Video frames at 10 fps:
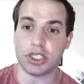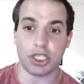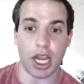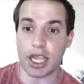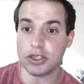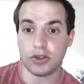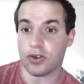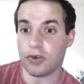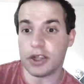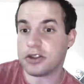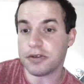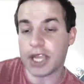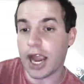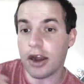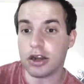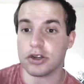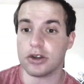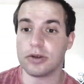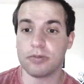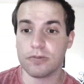change the race of a
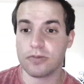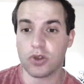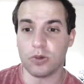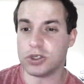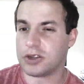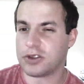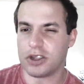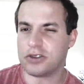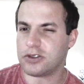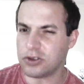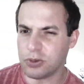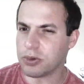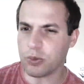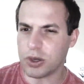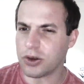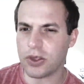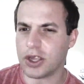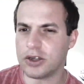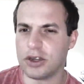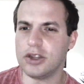character, which is a super weird
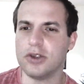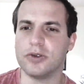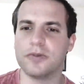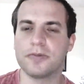thing to do.